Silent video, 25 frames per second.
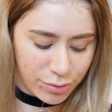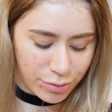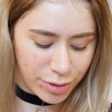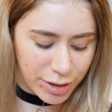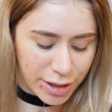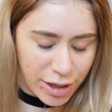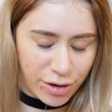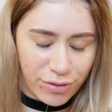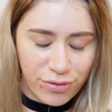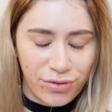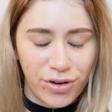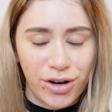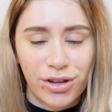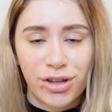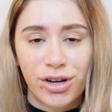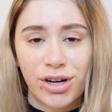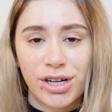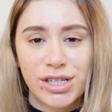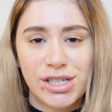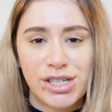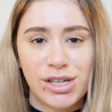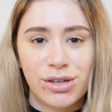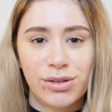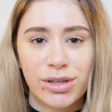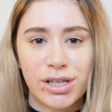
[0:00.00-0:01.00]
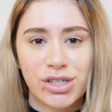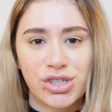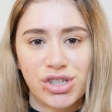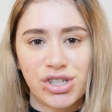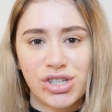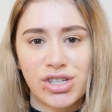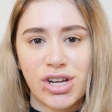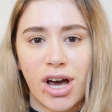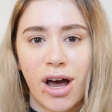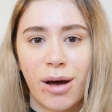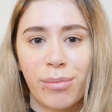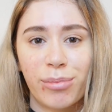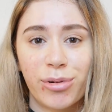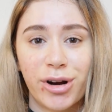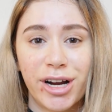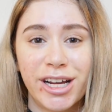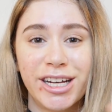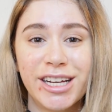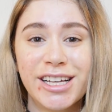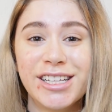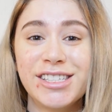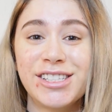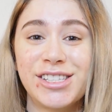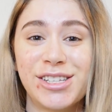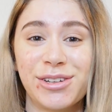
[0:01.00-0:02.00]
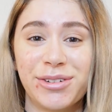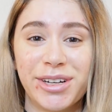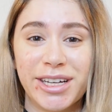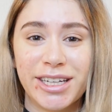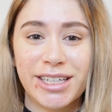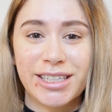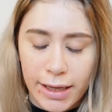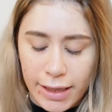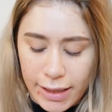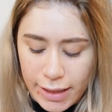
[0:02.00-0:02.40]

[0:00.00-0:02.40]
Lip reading: without further ado, let's just hop right into it.